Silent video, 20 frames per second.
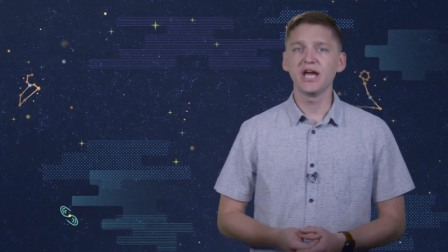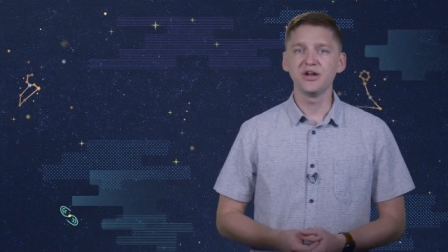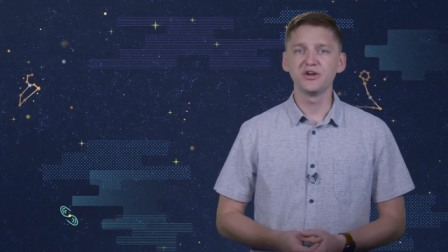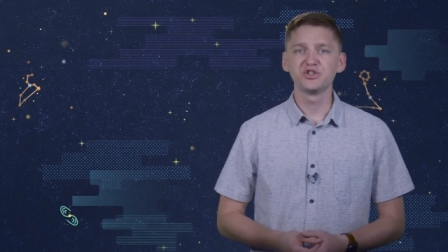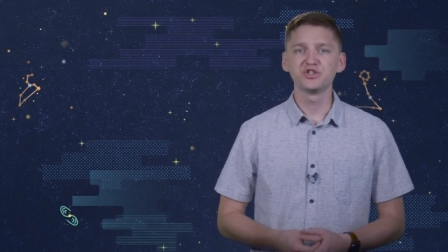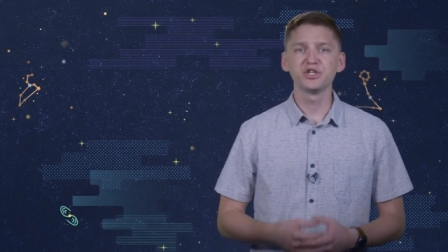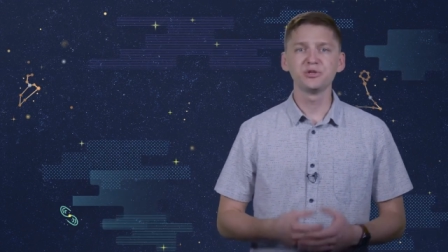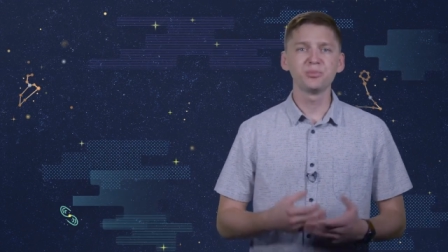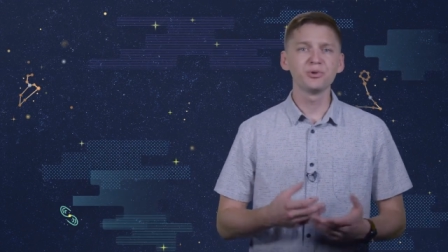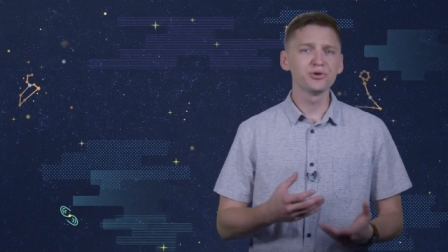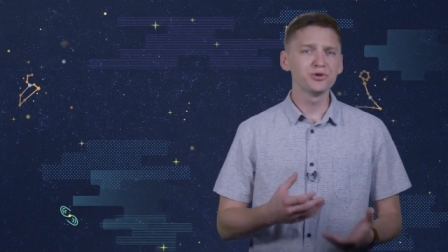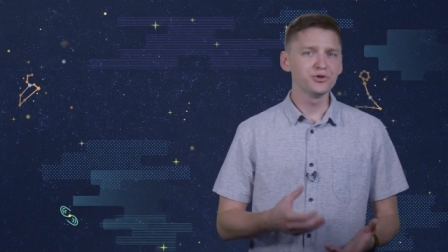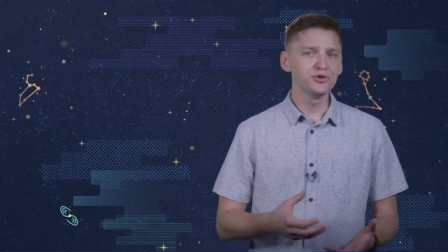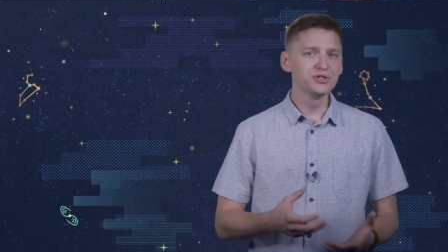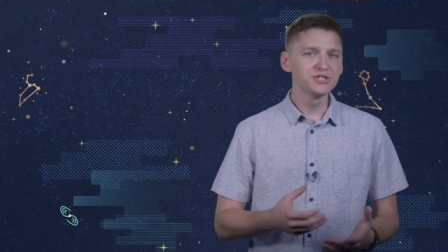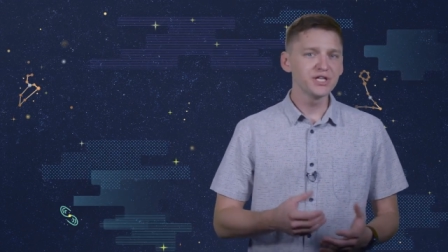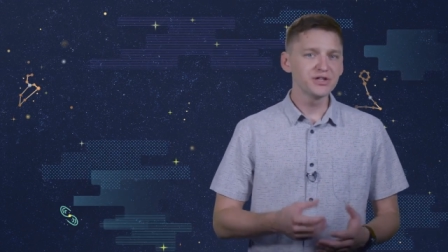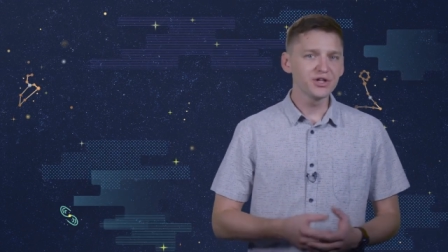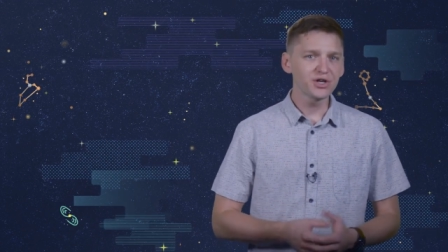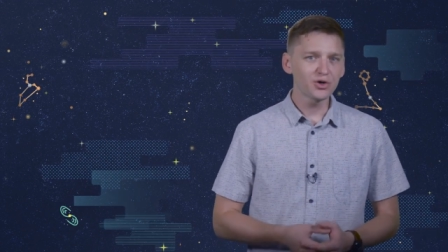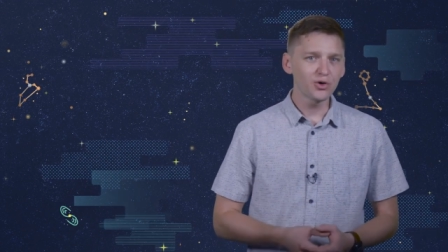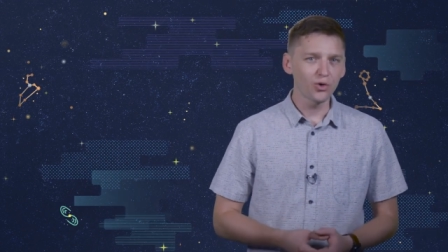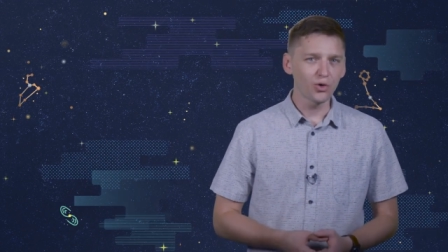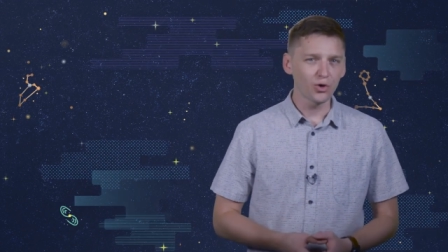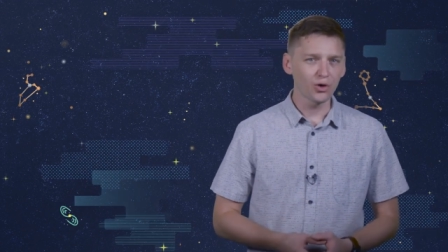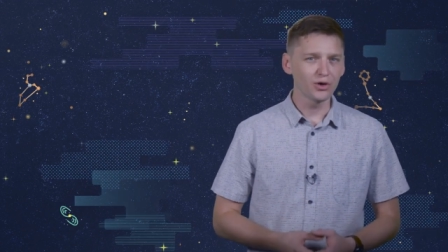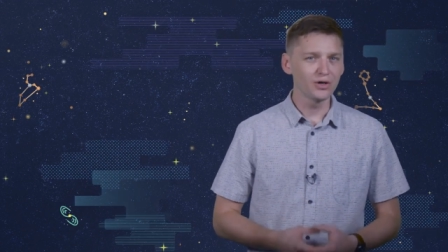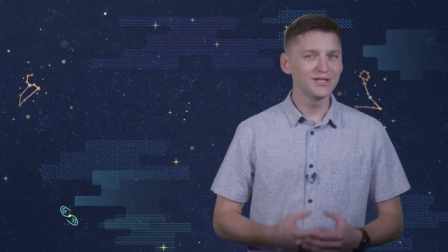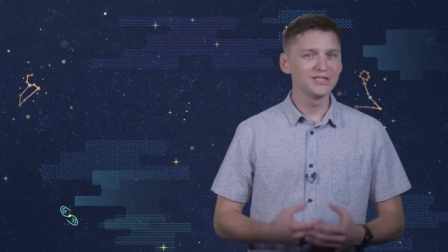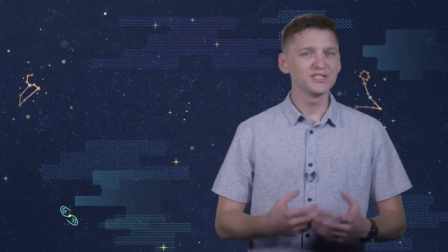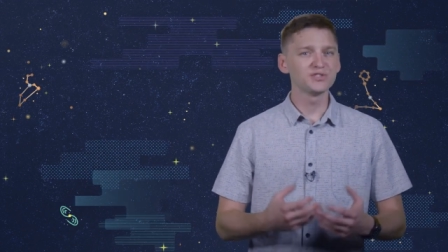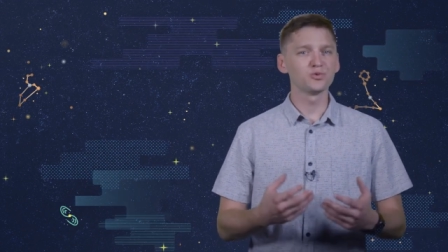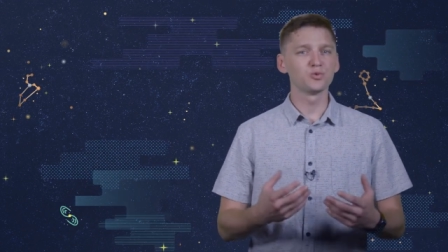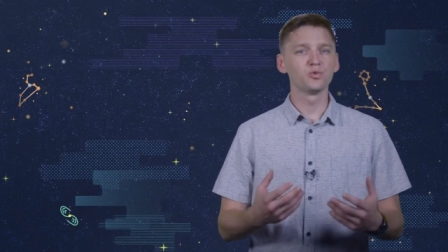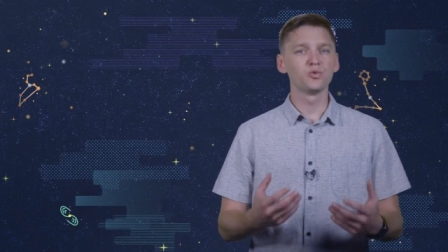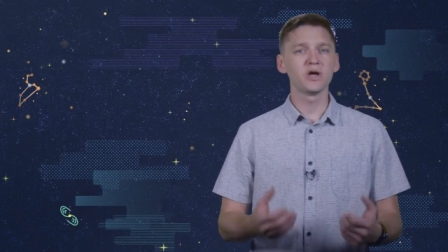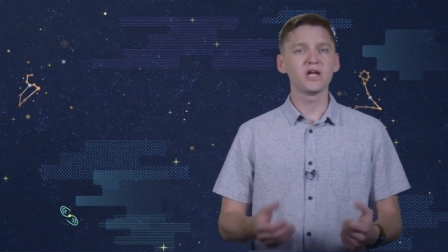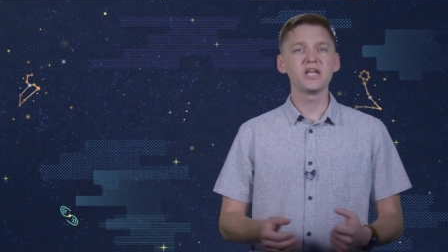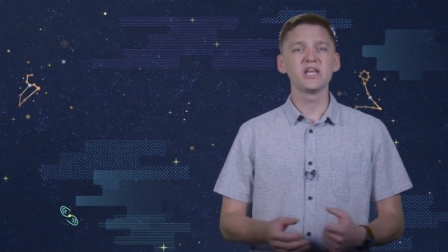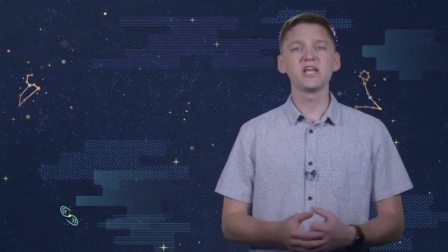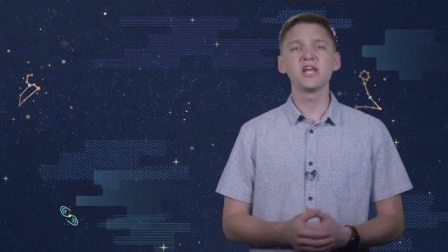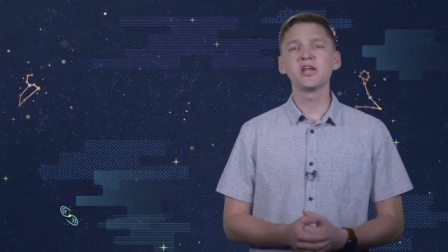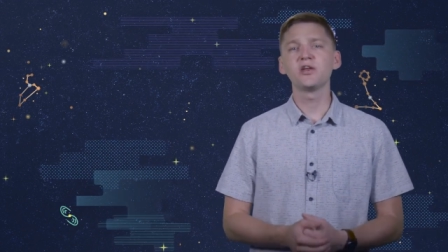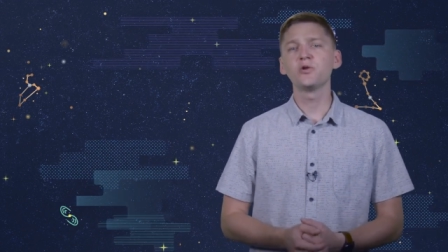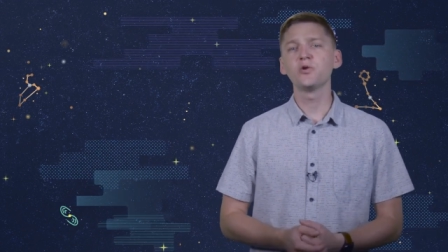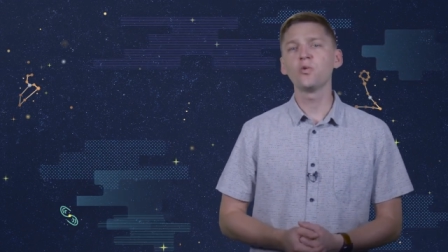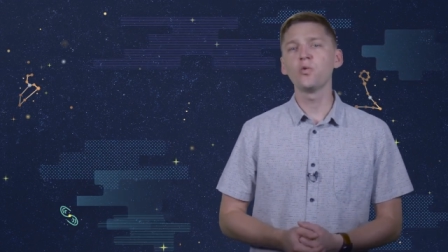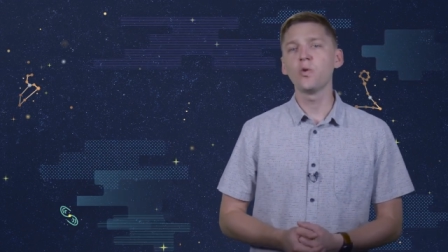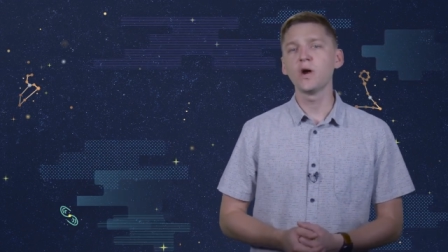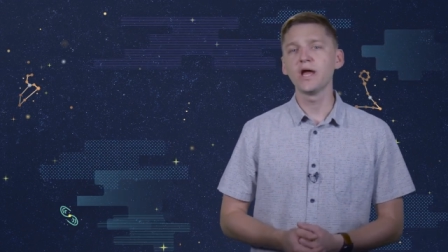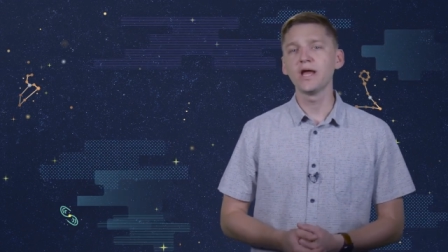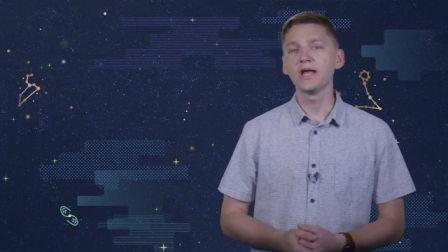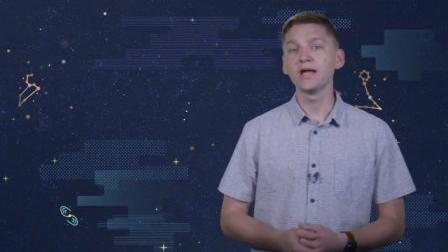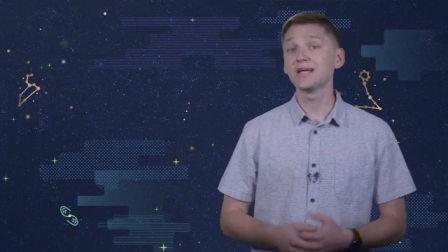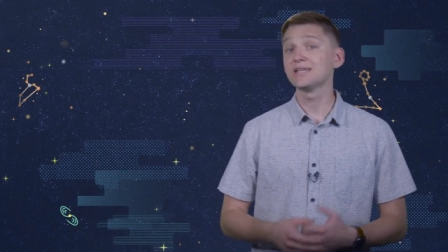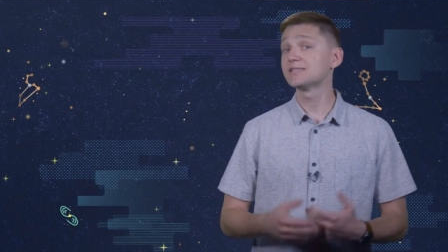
energy produced at the core is radiated away